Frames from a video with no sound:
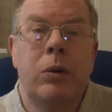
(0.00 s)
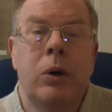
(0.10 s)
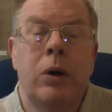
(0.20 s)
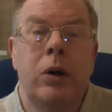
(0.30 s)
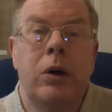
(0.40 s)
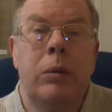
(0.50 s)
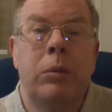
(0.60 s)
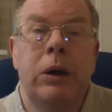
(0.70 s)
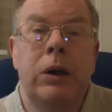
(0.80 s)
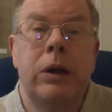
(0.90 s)
what her
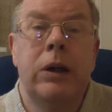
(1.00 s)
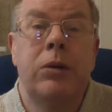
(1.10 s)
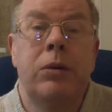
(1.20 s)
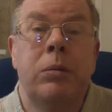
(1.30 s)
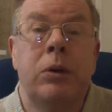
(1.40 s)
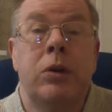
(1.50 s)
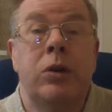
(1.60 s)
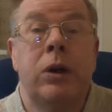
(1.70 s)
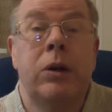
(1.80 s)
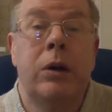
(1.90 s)
opinion is, because
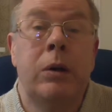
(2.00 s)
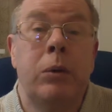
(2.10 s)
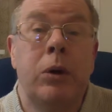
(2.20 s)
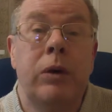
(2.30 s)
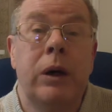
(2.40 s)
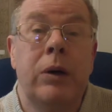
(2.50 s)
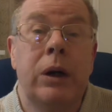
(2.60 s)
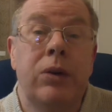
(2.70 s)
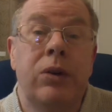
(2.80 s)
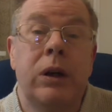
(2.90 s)
she's got a movie out
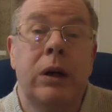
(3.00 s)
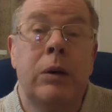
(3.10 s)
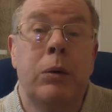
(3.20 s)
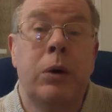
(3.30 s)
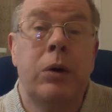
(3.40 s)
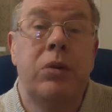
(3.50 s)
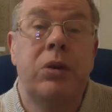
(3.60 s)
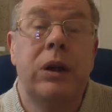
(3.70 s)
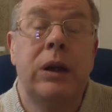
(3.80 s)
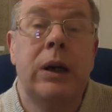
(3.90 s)
next year. We're going to
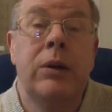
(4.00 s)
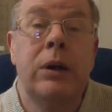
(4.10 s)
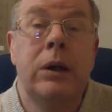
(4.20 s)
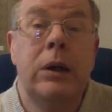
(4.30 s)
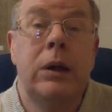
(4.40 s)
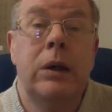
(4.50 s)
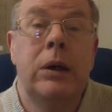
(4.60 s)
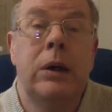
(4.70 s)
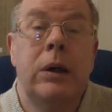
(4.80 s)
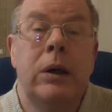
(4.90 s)
see that.
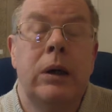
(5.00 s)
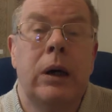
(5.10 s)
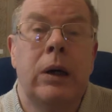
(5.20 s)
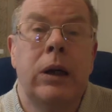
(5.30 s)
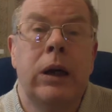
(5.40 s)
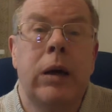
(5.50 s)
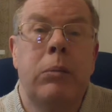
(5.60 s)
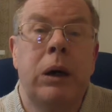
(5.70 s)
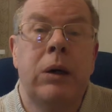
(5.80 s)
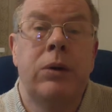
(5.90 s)
And Kate
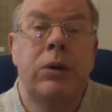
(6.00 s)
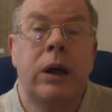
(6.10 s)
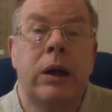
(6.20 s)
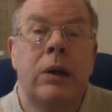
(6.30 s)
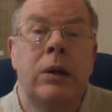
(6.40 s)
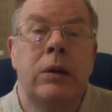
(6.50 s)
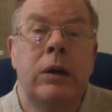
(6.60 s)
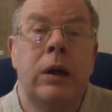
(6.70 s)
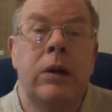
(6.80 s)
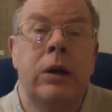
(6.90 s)
Beckinsale
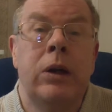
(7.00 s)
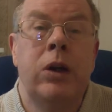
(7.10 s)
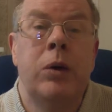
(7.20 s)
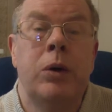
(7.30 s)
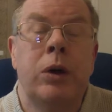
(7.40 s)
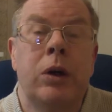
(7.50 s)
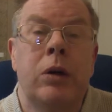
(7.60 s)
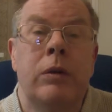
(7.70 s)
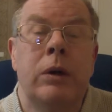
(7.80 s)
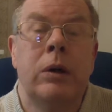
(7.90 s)
in the new
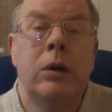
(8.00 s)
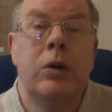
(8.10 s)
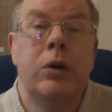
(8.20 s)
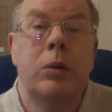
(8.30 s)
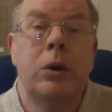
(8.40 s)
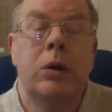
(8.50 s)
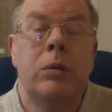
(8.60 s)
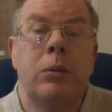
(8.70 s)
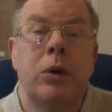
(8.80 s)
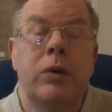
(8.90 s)

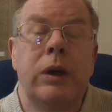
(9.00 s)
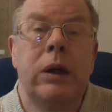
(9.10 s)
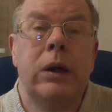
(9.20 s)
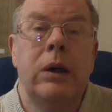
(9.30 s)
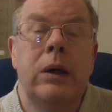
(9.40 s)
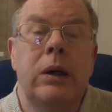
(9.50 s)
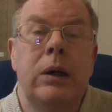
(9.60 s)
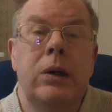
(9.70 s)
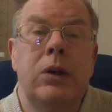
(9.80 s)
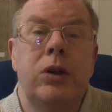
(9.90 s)
Underworld movie.
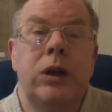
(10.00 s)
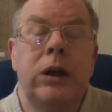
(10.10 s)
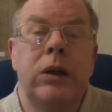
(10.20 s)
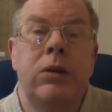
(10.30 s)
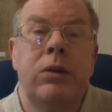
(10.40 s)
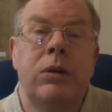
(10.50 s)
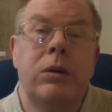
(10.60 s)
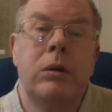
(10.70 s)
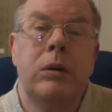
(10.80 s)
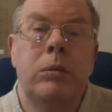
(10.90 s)
She's
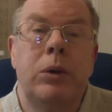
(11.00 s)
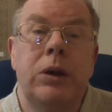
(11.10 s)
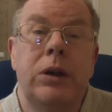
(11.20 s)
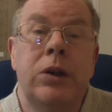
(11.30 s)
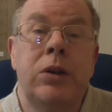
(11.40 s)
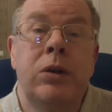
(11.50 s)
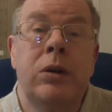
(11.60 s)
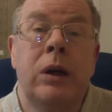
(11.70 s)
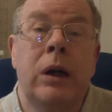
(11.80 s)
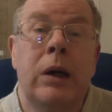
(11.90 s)
British
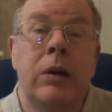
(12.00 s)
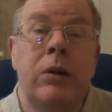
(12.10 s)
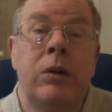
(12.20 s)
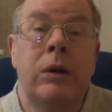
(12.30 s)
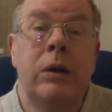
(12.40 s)
and